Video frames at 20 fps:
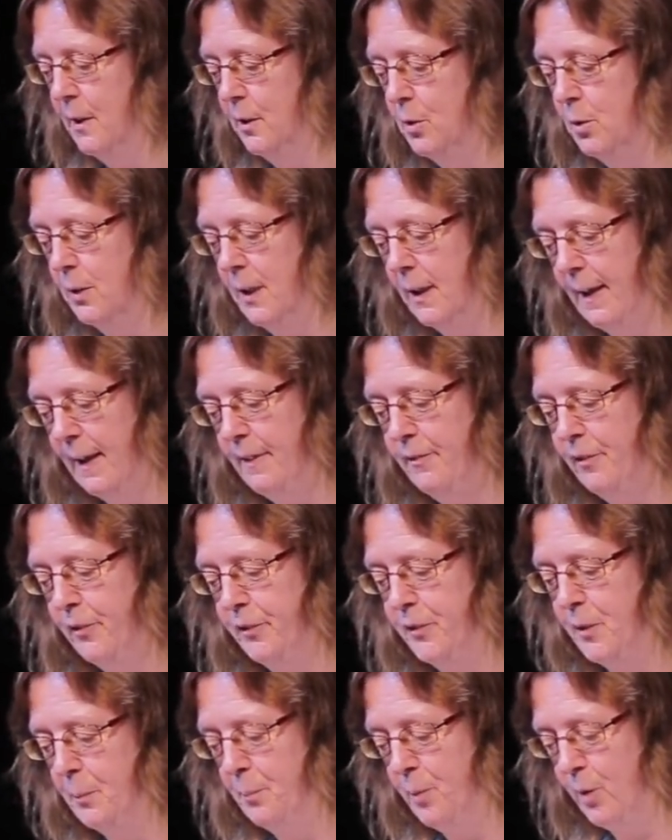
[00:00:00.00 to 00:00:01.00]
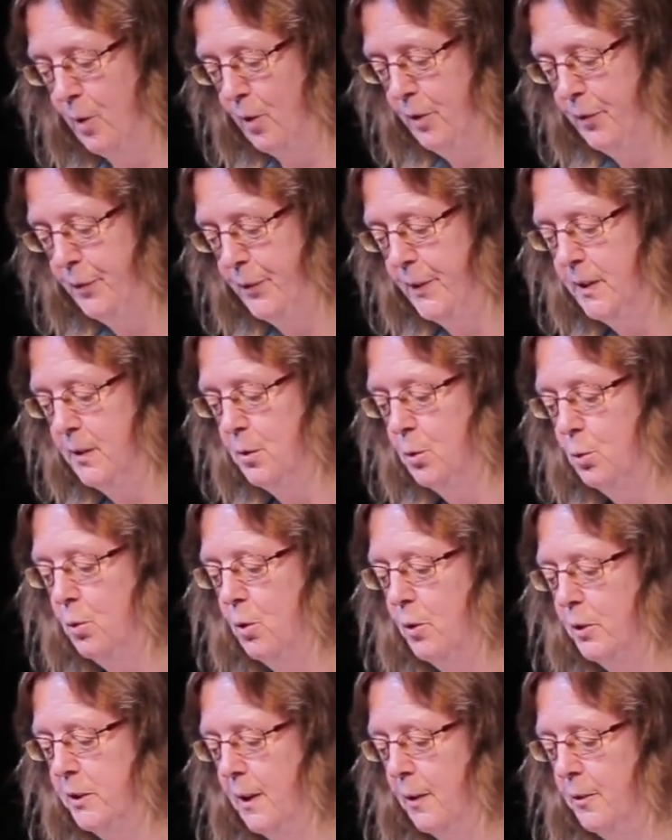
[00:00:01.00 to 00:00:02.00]
to the life of the prophet who
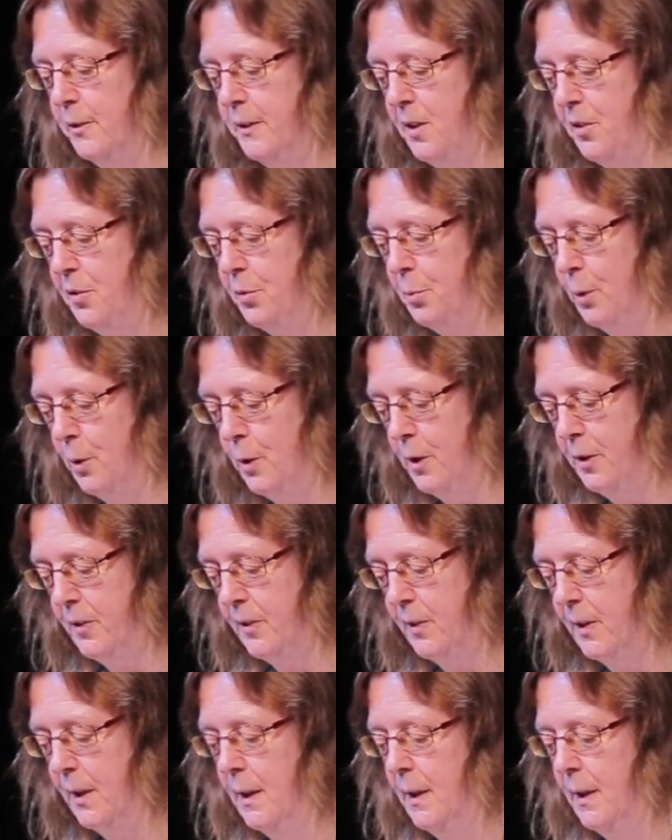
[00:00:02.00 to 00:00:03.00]
wrote down his words,